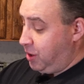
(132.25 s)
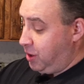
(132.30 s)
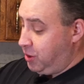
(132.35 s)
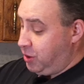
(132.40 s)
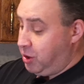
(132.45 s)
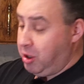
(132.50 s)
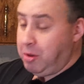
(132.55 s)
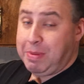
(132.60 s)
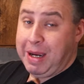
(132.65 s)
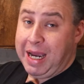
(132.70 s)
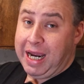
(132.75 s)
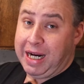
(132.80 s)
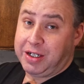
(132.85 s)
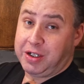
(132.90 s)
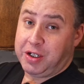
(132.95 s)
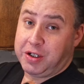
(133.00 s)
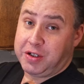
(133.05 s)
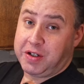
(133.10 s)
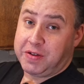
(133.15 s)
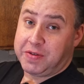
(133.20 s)
Two
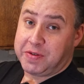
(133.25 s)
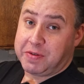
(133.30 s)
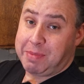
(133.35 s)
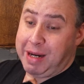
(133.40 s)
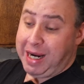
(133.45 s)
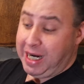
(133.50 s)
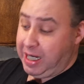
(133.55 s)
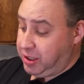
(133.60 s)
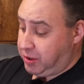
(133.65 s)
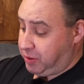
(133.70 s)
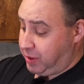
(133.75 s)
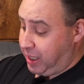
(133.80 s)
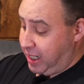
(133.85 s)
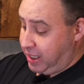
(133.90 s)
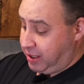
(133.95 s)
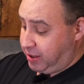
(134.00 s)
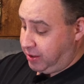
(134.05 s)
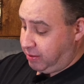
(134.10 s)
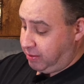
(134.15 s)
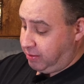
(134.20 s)
packages of Spanish
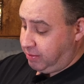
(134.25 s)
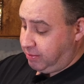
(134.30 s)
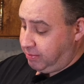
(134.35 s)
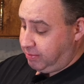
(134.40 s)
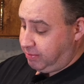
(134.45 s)
rice.